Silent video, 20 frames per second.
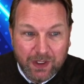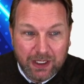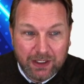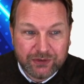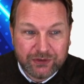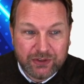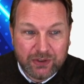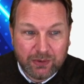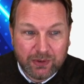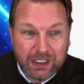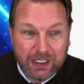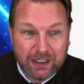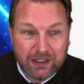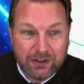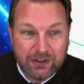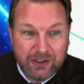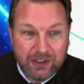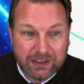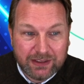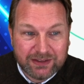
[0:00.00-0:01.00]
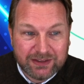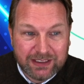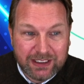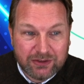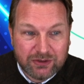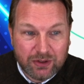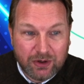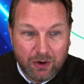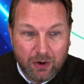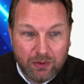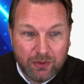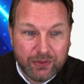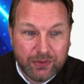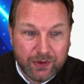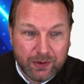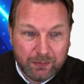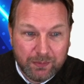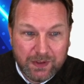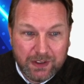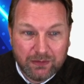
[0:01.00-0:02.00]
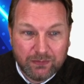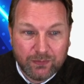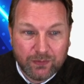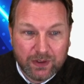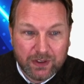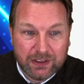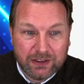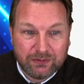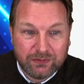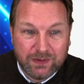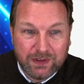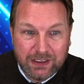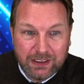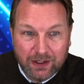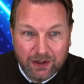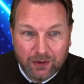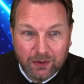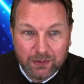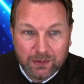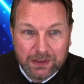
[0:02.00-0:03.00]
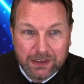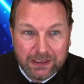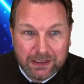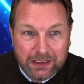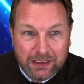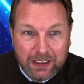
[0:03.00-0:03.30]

Also here, you can set your own thumbnail for this video.